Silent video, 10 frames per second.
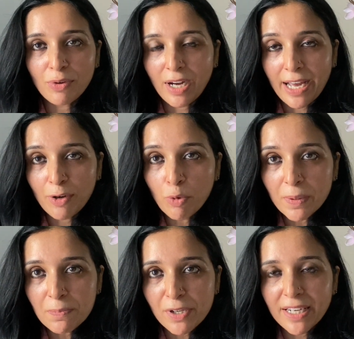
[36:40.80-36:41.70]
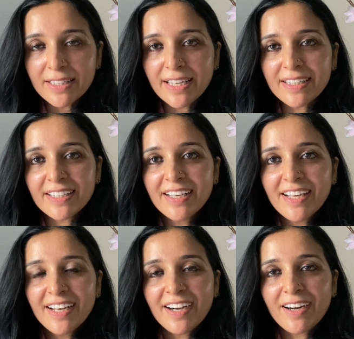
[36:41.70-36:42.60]
I hope and pray that
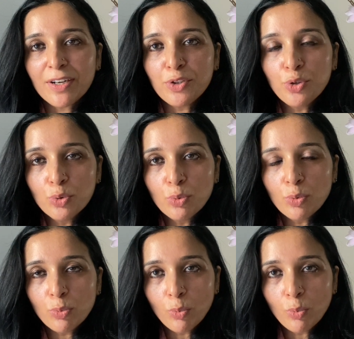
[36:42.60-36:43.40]
you